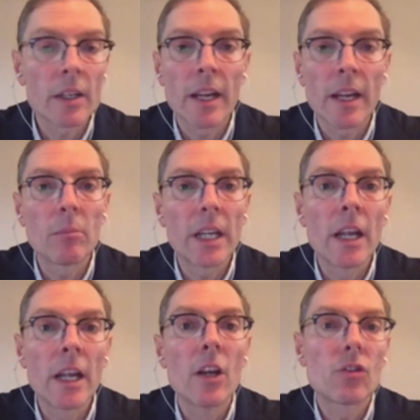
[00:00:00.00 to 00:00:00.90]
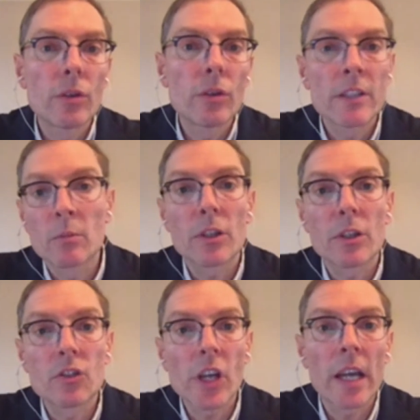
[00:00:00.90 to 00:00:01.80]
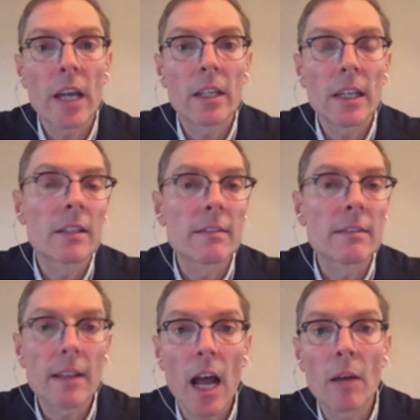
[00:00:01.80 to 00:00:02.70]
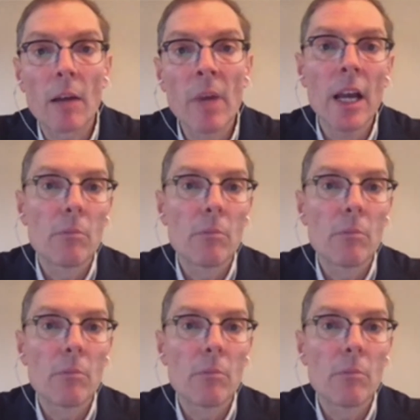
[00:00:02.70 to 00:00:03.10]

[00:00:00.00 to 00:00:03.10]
namely Judaism, Christianity, and Islam,